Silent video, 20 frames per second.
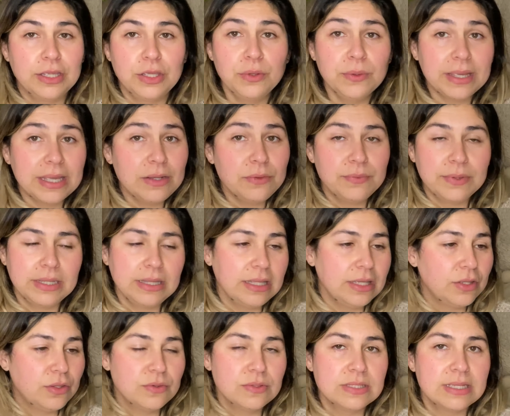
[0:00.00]
you can really
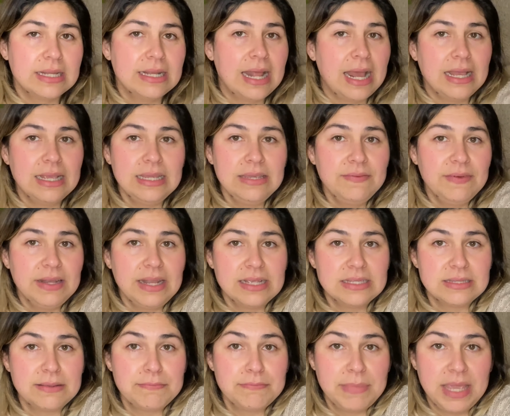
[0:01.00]
use it even as
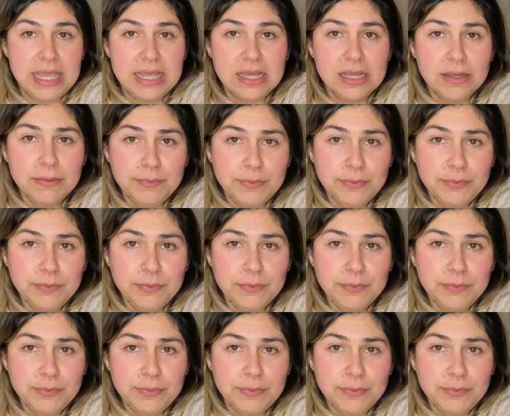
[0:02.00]
a makeup